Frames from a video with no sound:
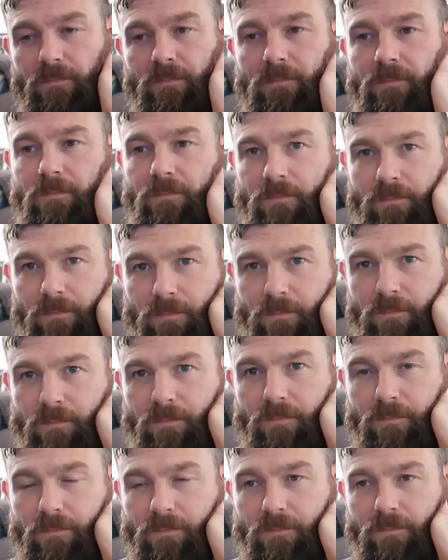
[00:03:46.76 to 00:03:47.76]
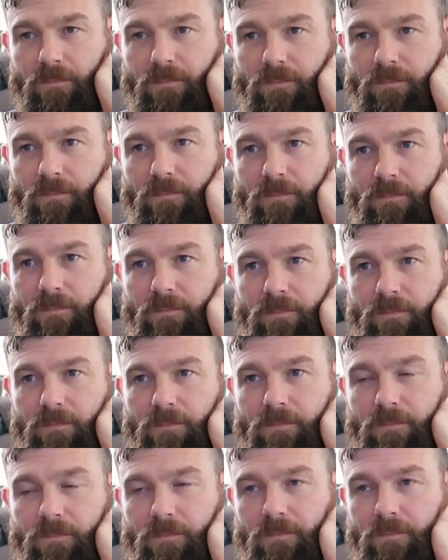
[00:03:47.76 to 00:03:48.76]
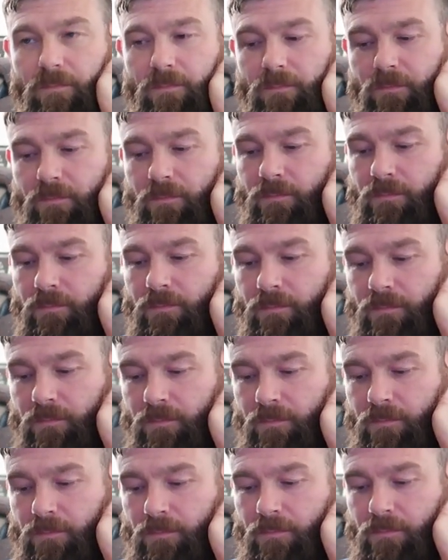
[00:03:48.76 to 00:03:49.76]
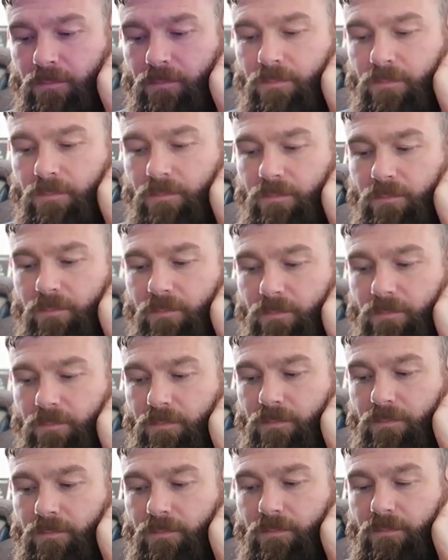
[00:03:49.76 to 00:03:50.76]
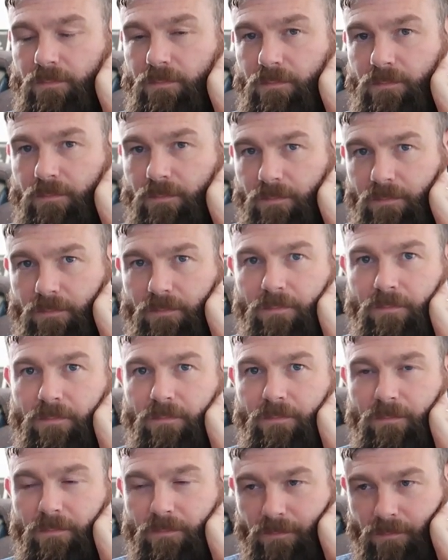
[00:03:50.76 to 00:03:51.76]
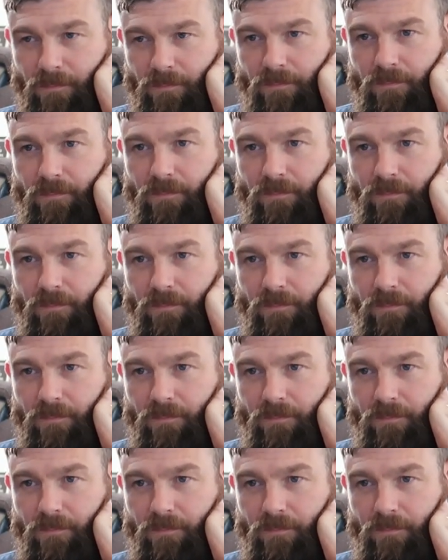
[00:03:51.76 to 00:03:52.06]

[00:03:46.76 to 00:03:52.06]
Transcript: This person isn't speaking.